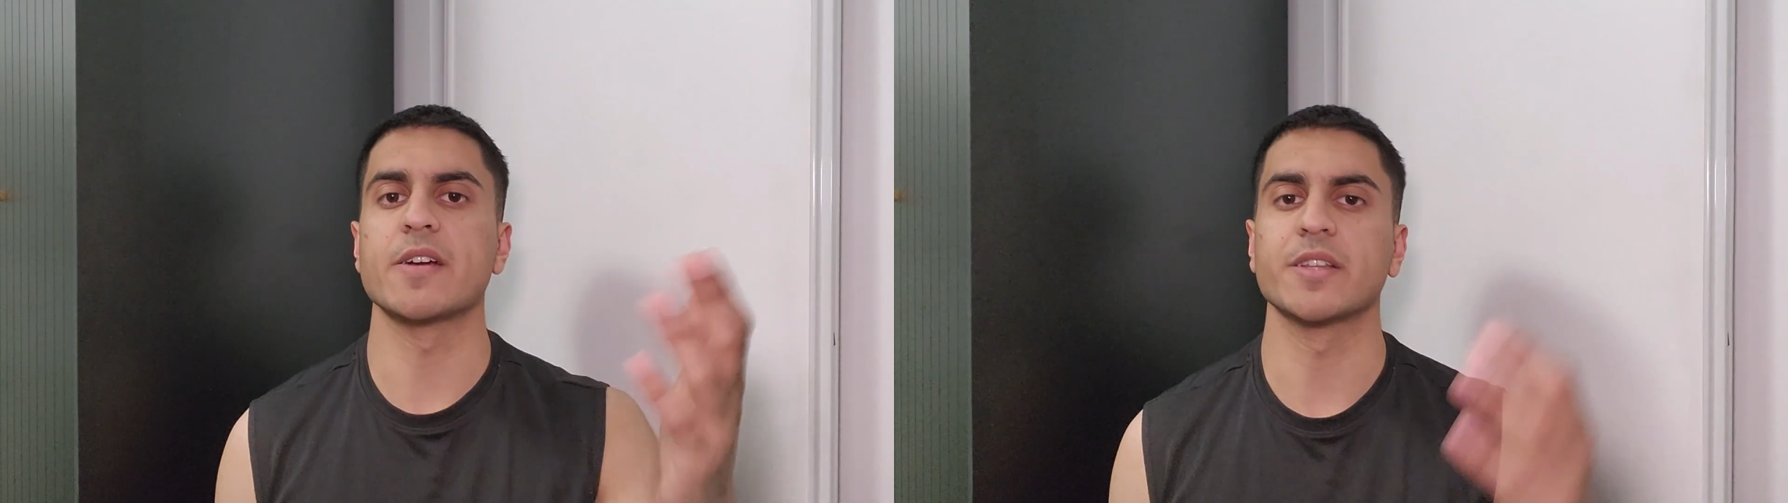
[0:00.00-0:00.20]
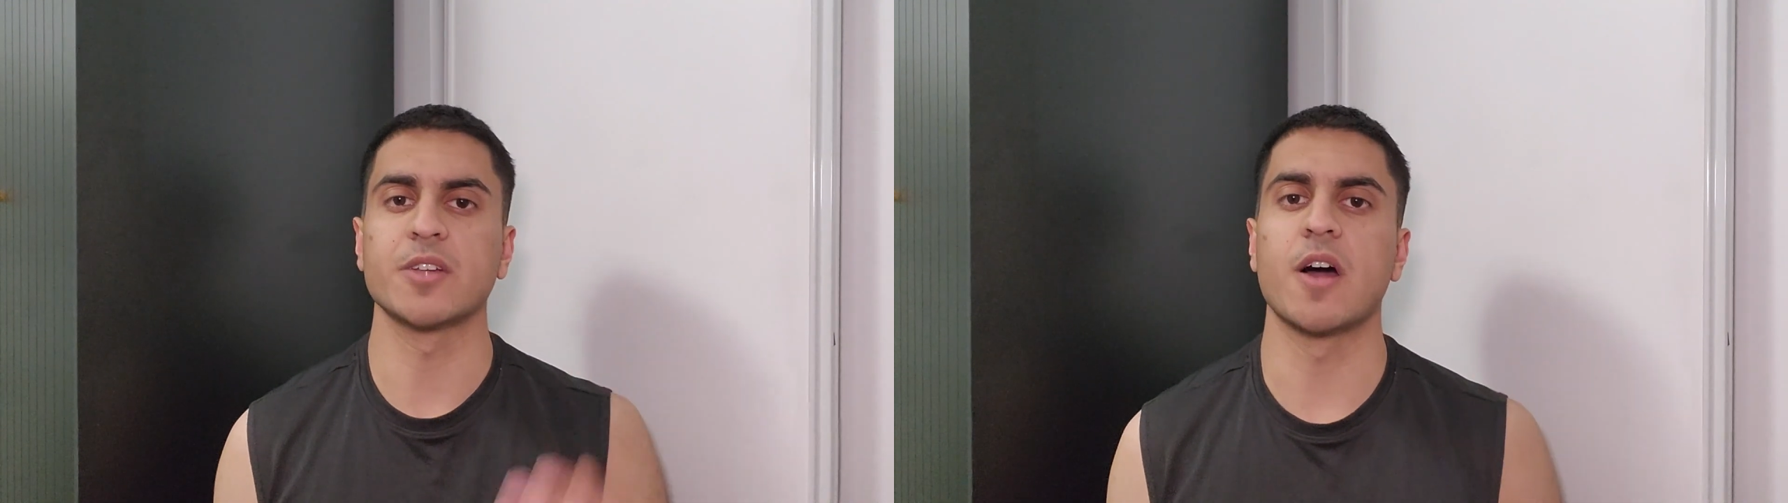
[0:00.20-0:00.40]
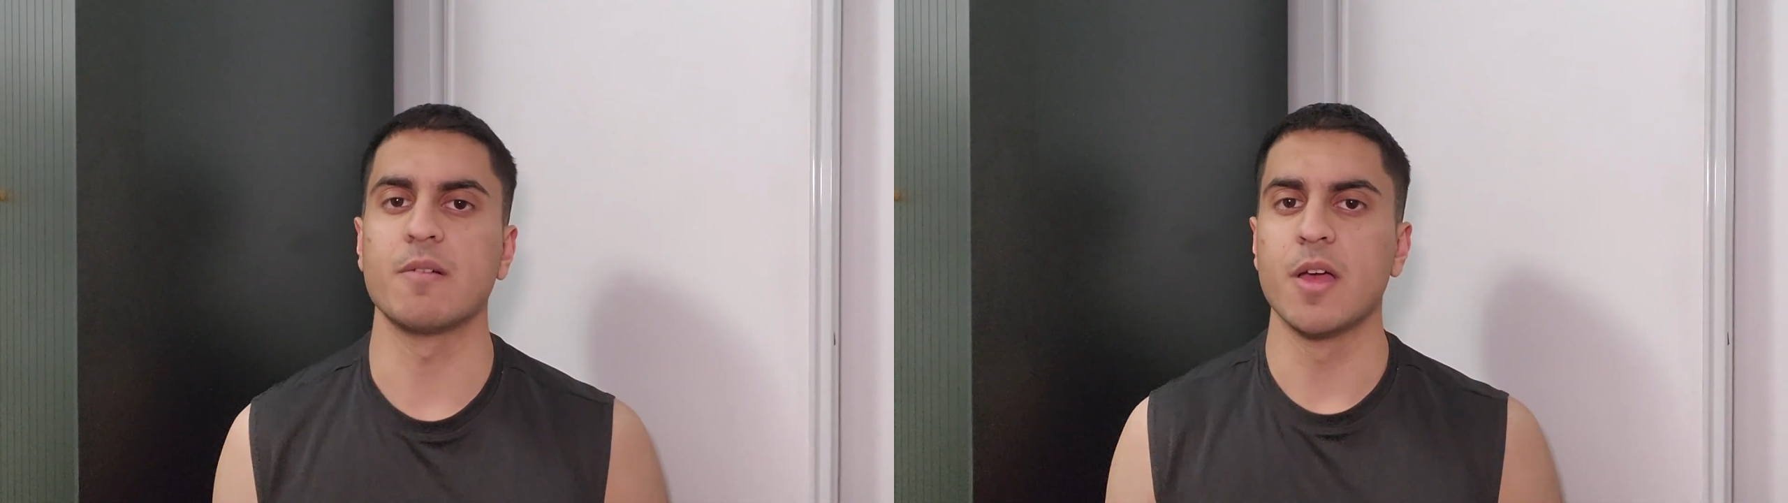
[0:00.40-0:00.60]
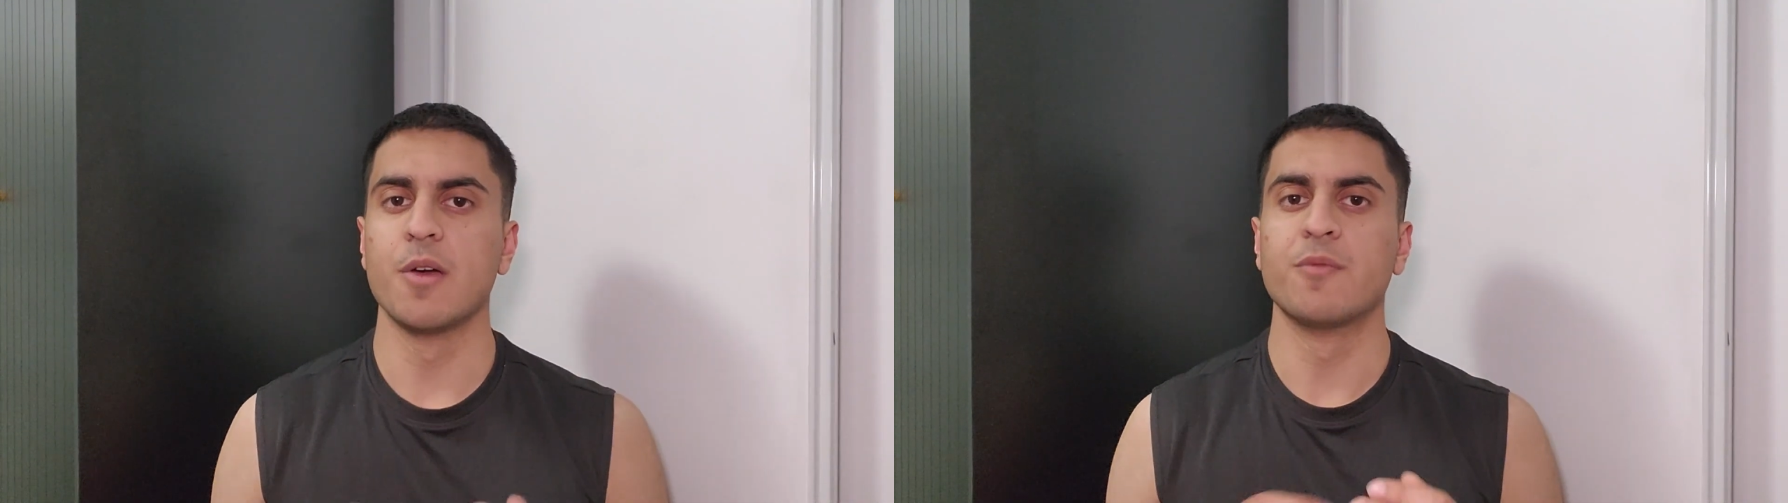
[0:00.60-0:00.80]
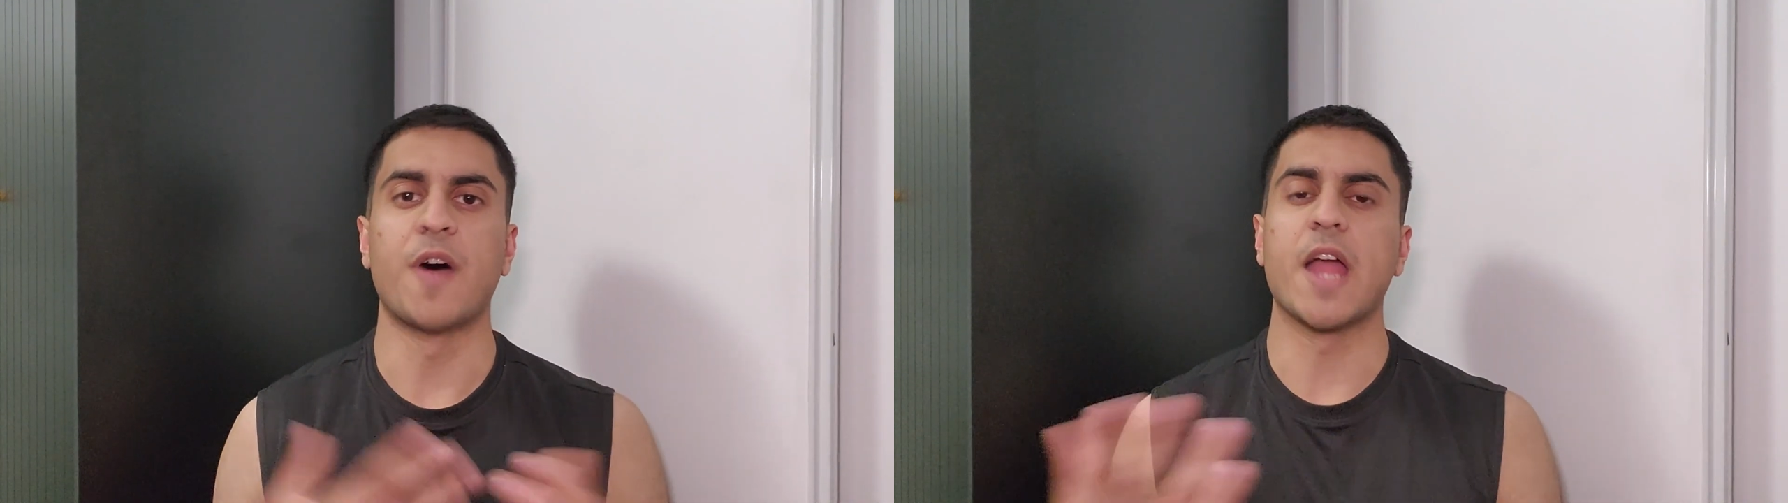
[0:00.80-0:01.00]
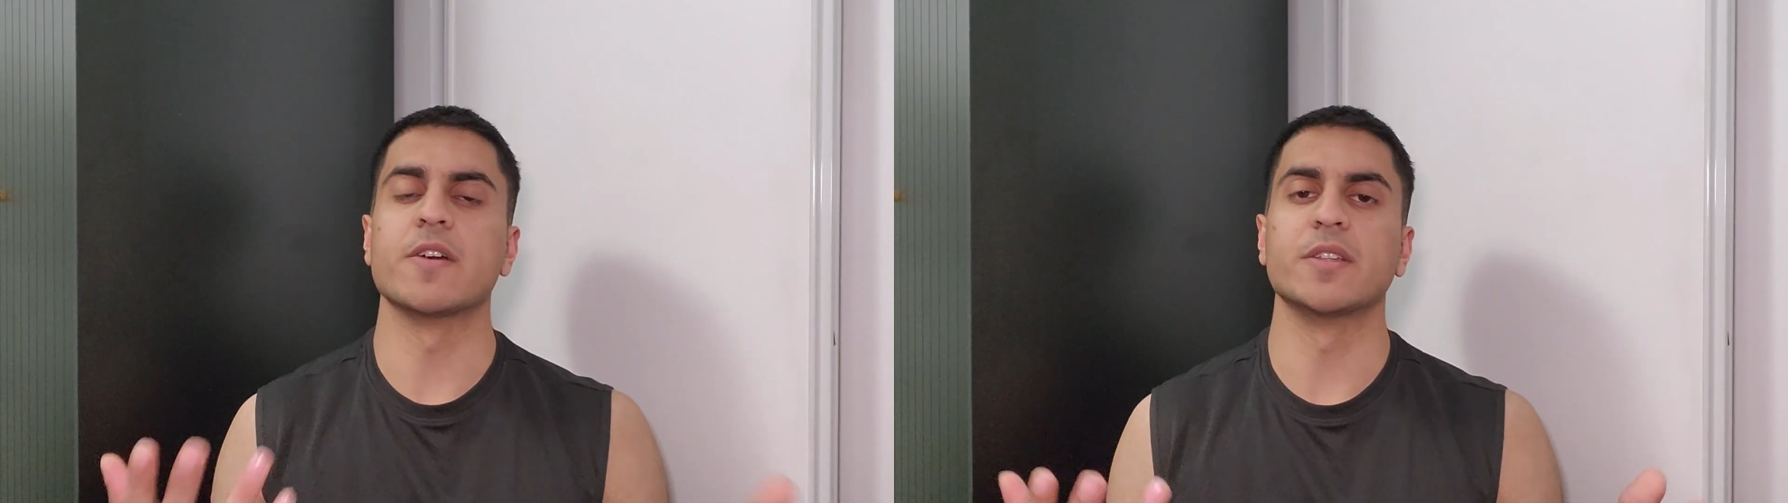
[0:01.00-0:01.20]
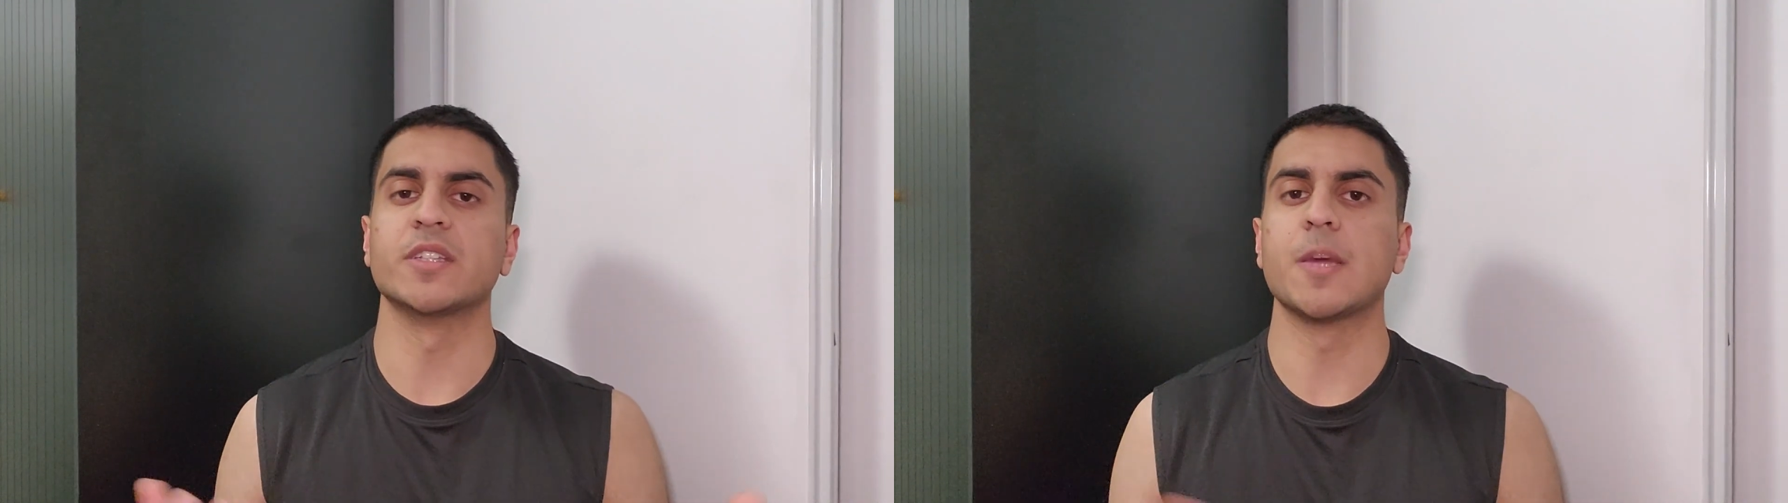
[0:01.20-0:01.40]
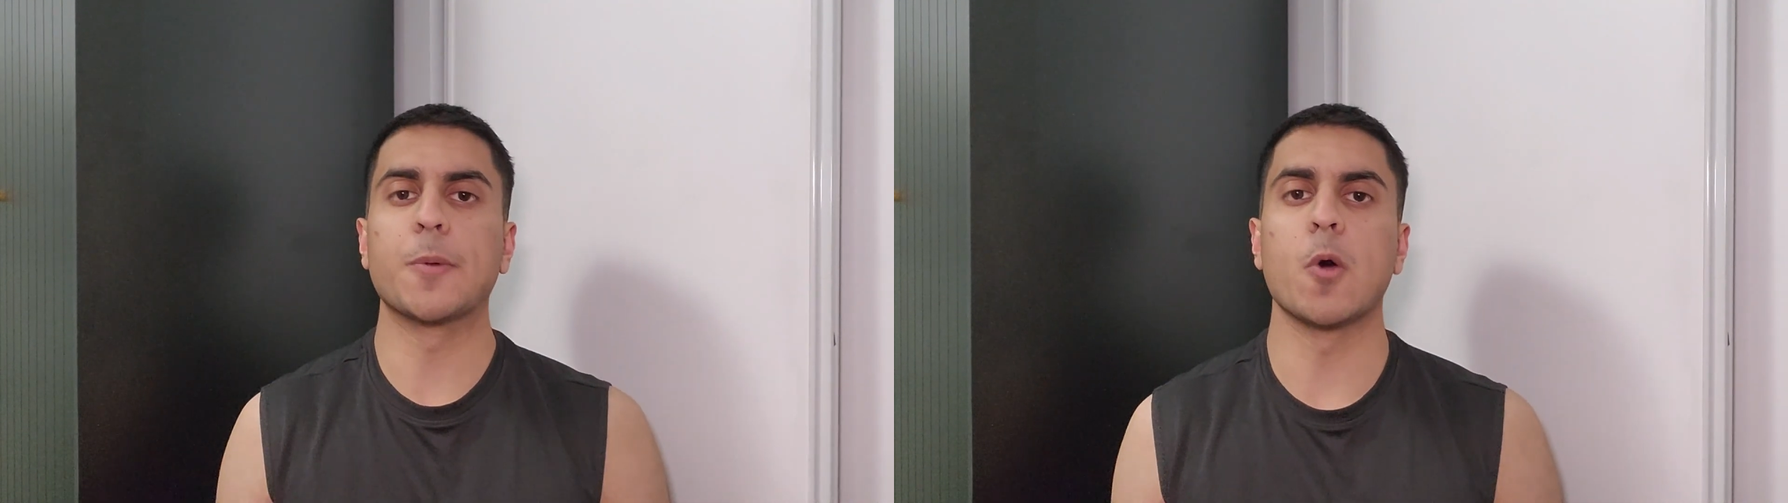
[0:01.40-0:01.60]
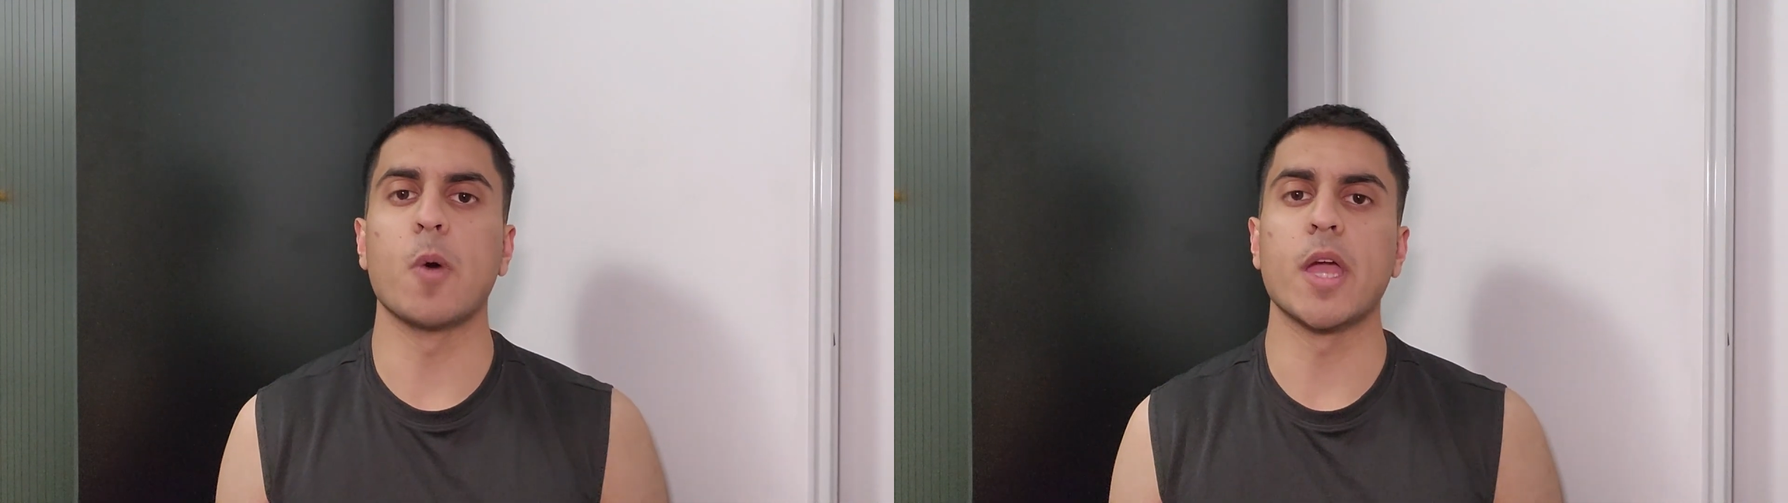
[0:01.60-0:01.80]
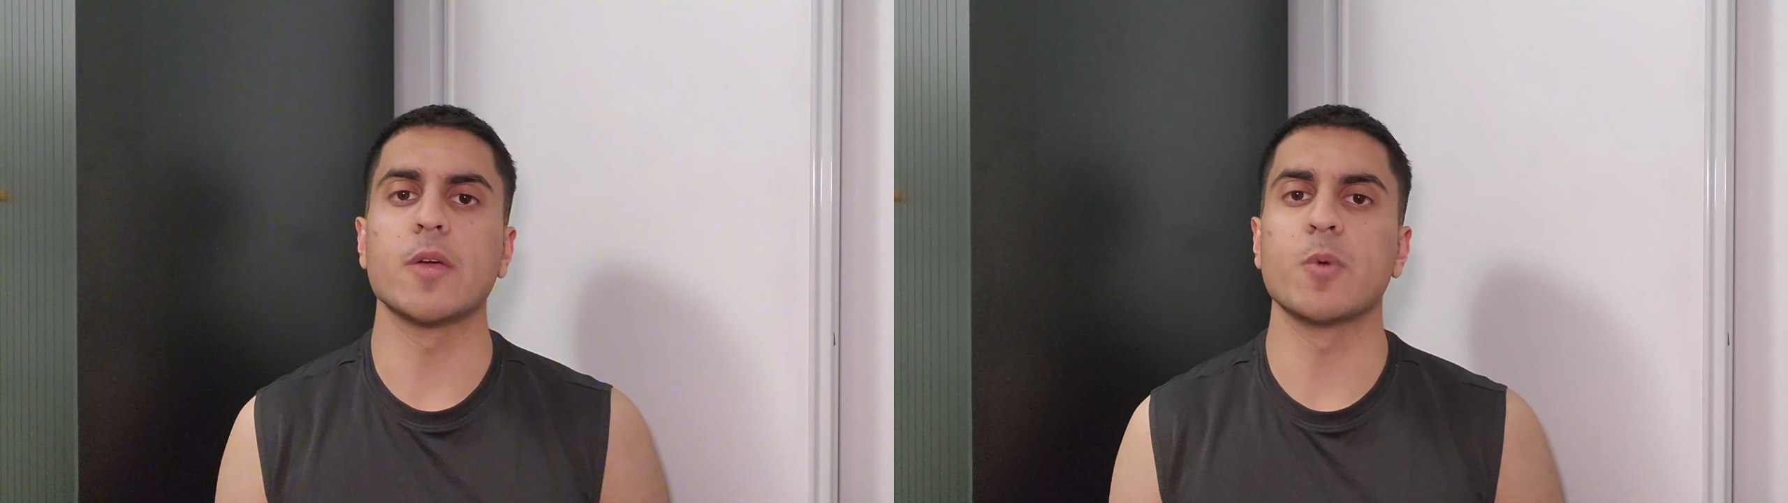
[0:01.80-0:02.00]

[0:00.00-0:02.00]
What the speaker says: It's not fire in the typical way